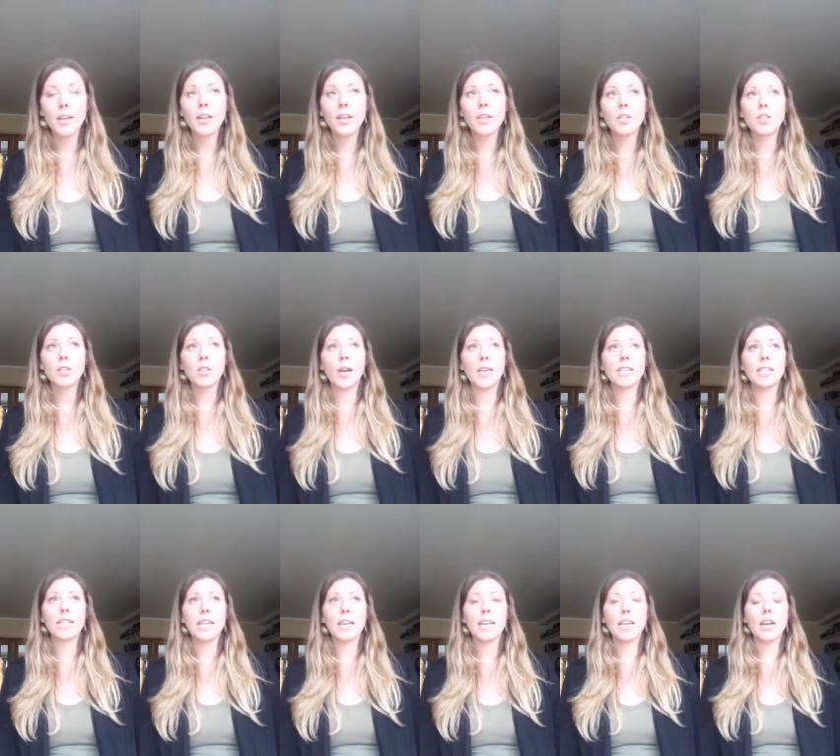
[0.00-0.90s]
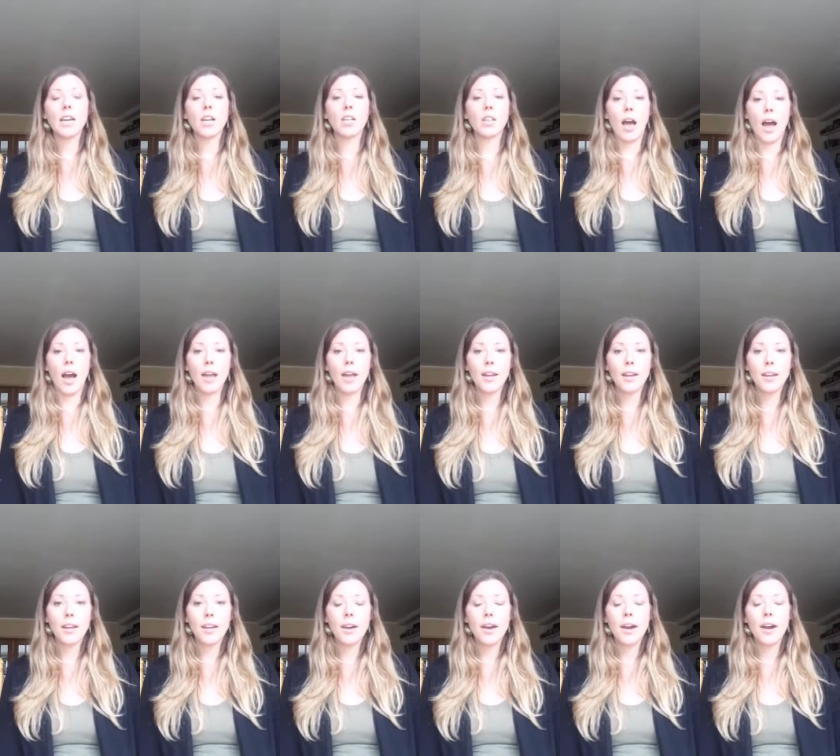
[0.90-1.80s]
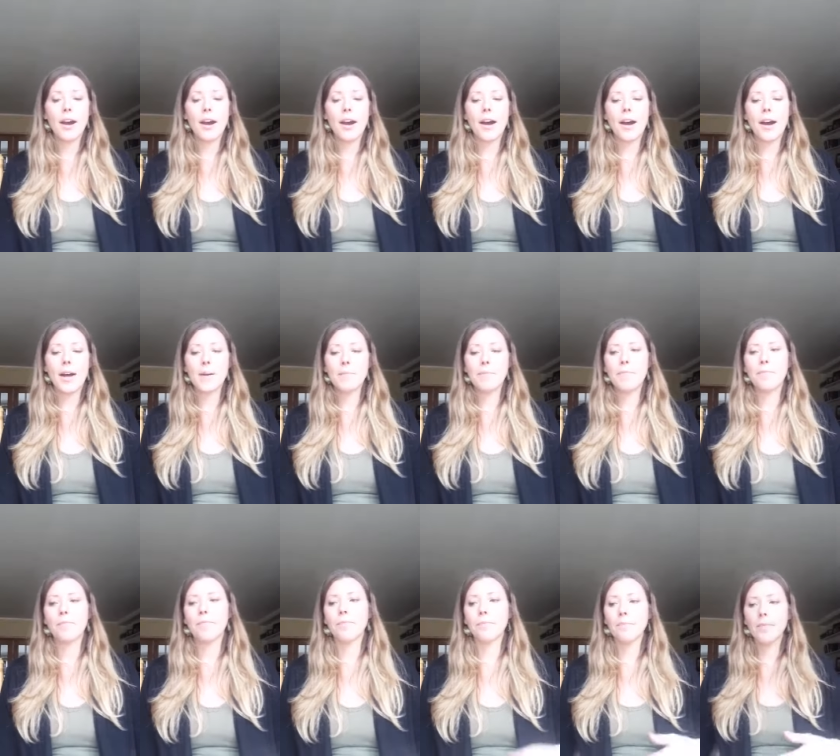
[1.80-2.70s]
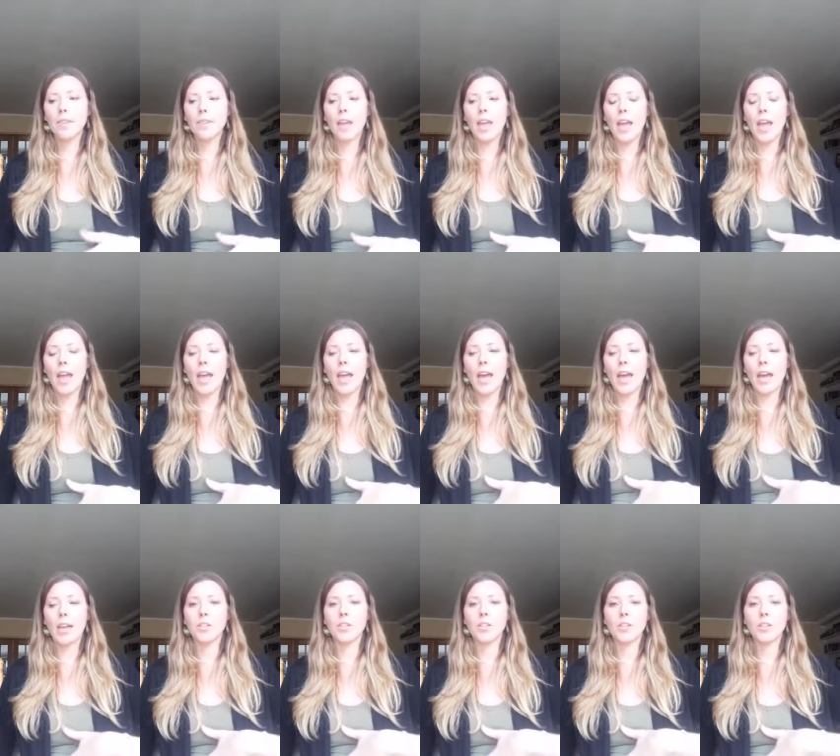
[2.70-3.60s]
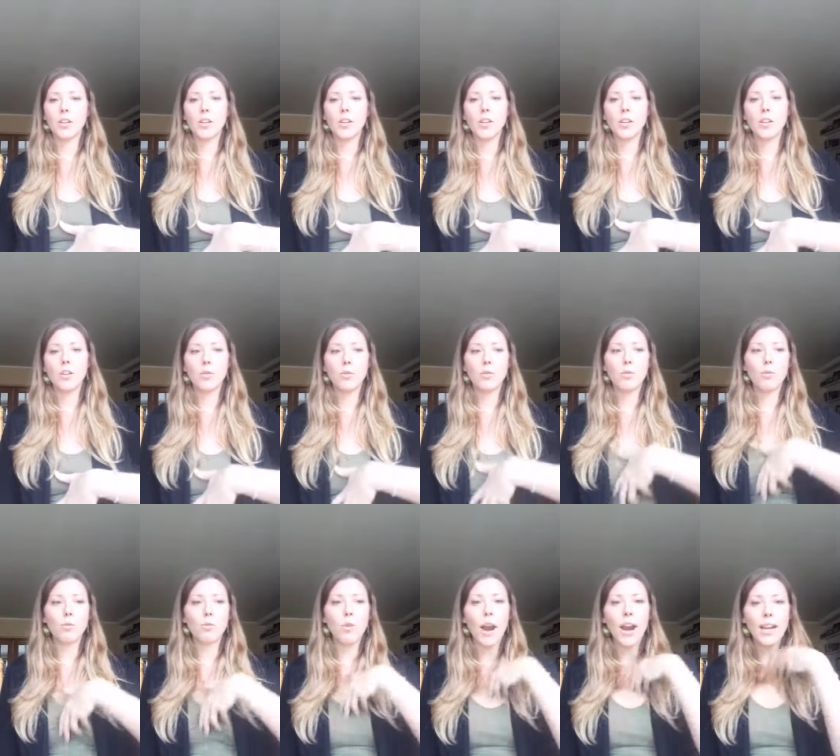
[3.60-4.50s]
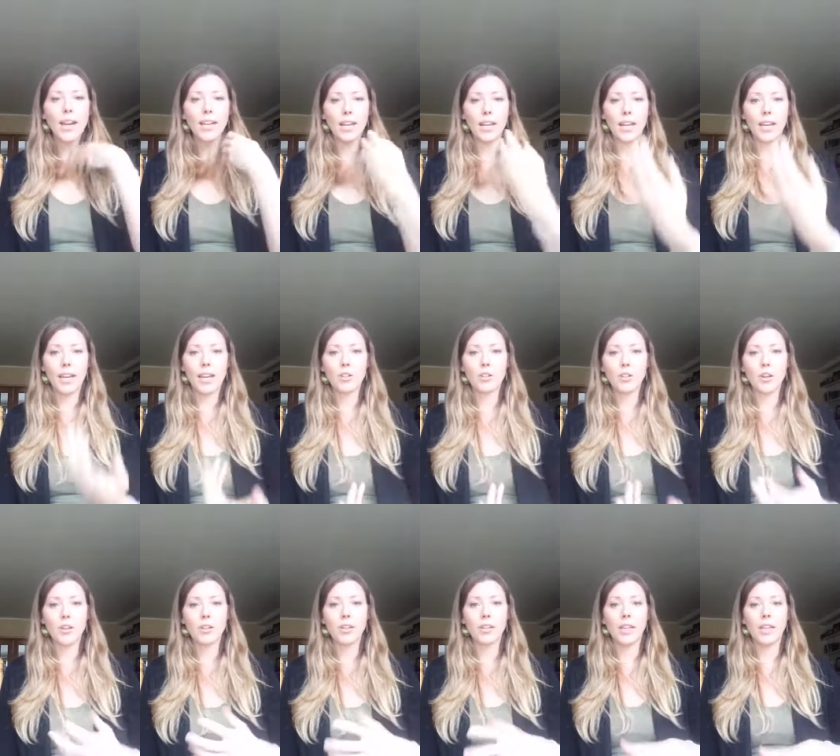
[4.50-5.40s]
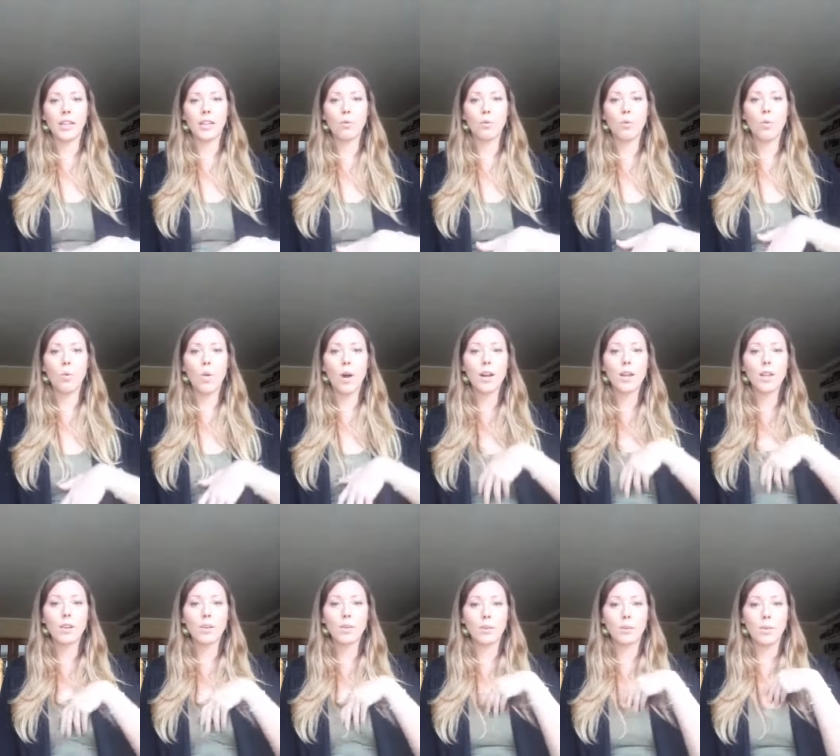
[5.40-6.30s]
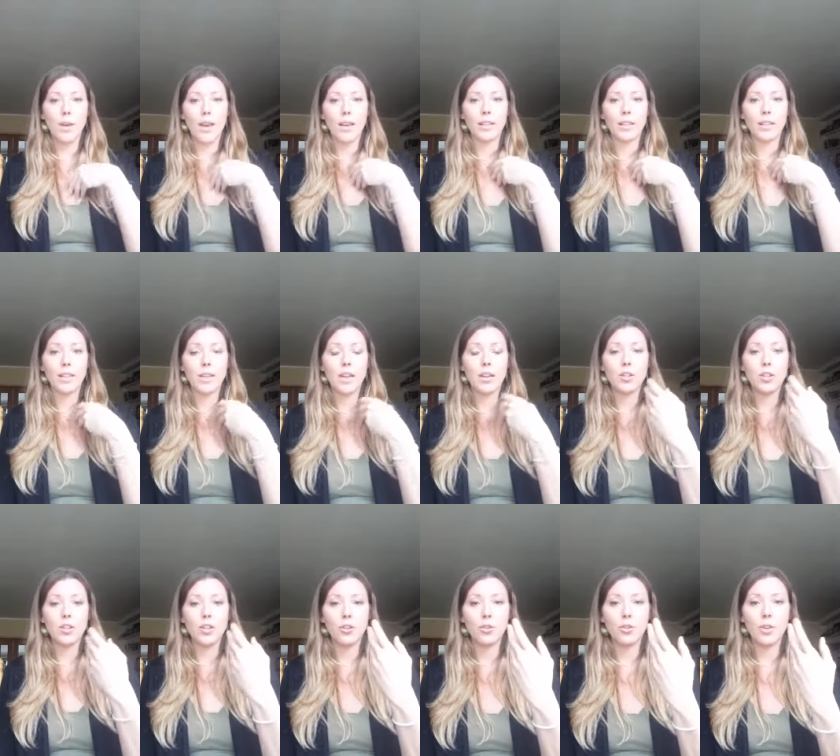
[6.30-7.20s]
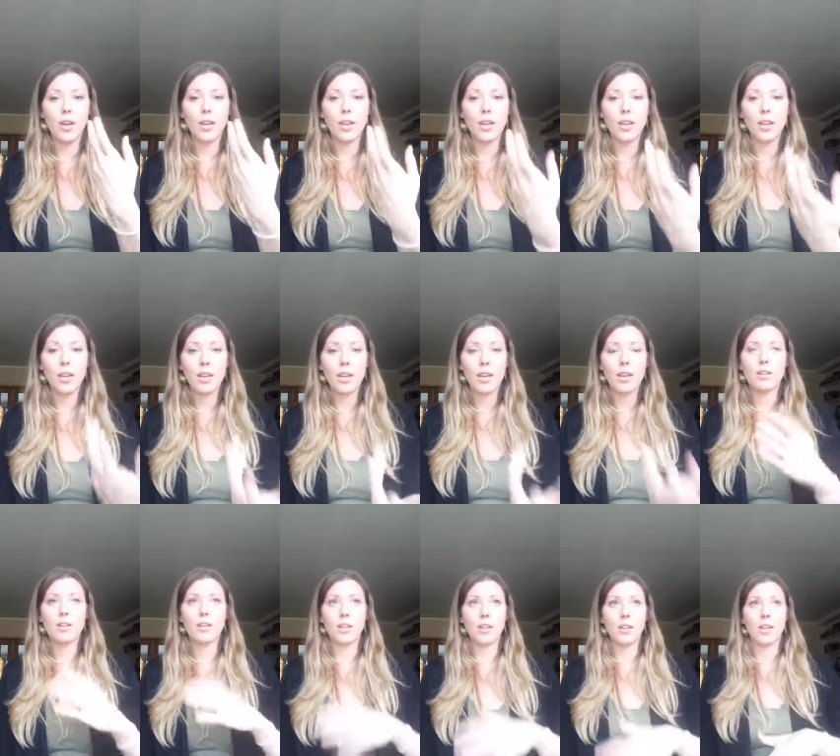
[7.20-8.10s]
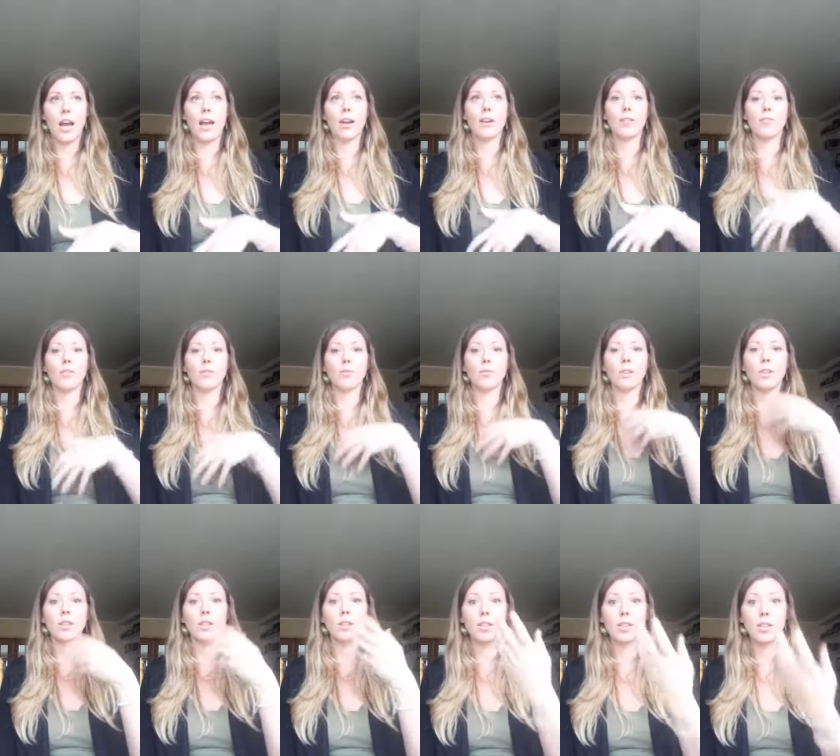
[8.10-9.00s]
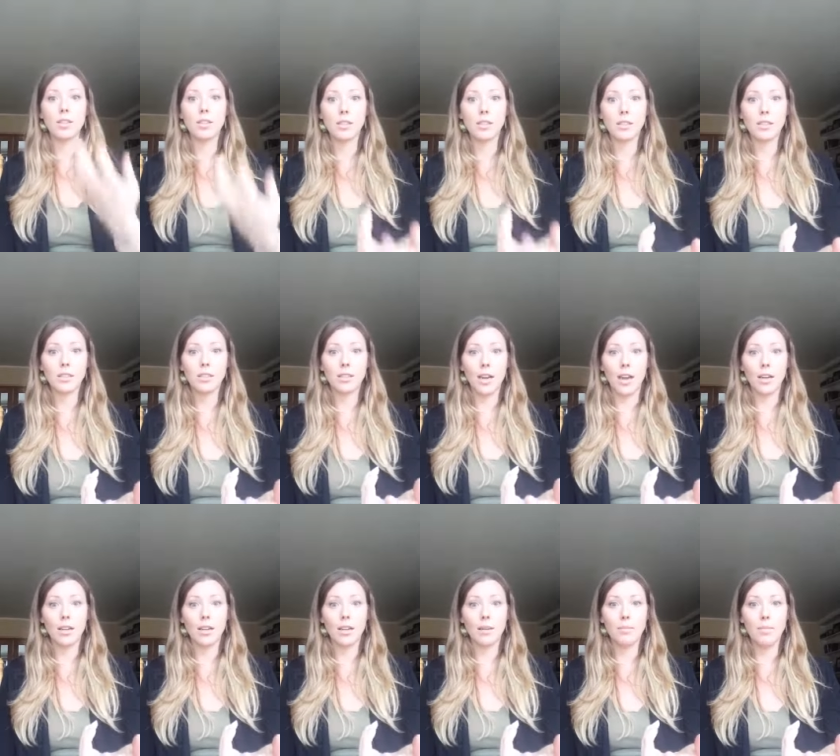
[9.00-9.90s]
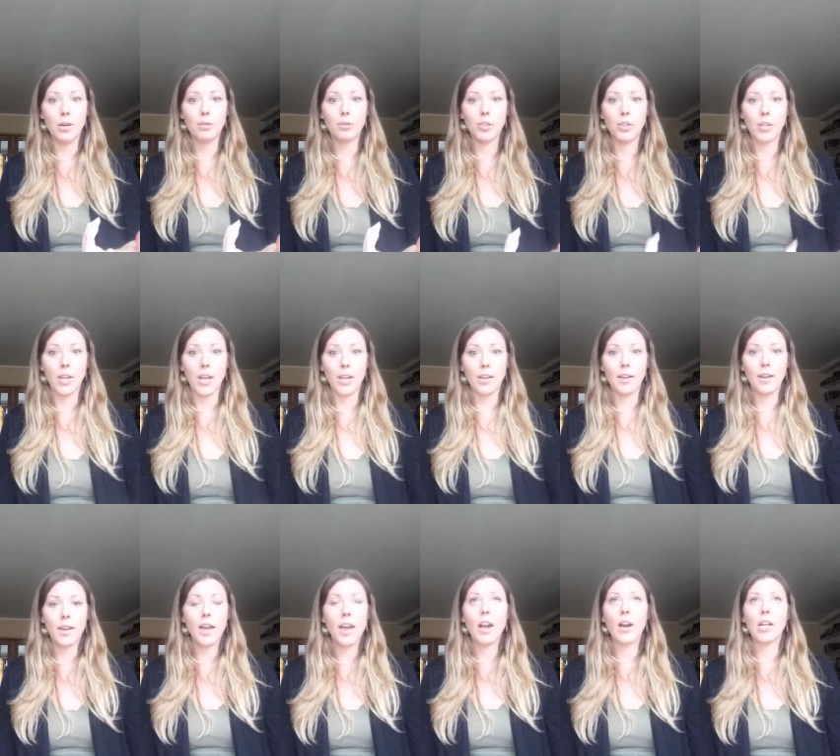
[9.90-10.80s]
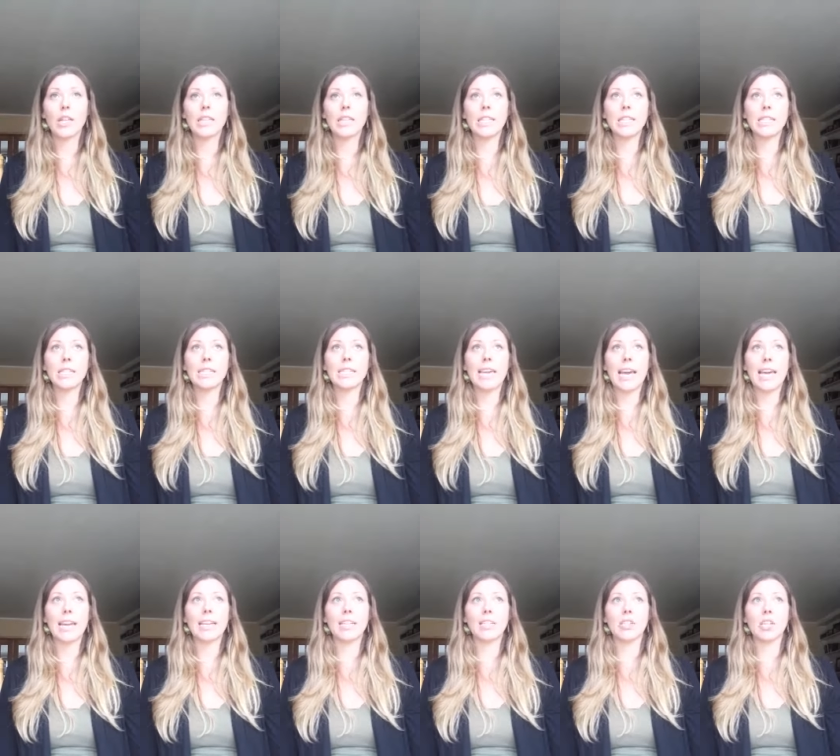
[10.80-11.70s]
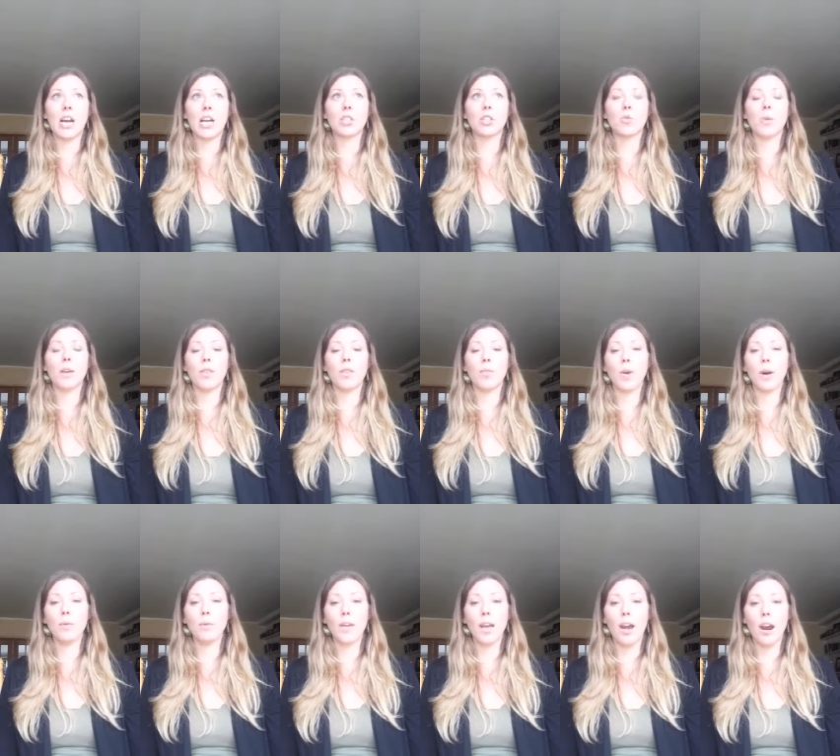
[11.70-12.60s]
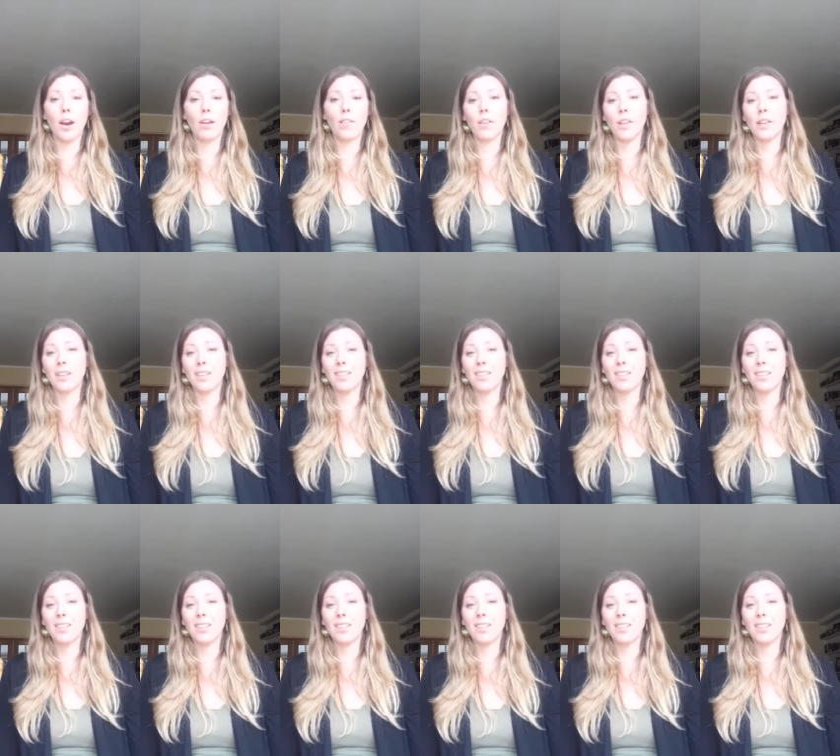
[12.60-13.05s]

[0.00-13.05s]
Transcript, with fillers: So I see it a lot. Um, and writing and journaling is one of those ways to to kind of release stuck emotion or at least get in touch with what we are feeling.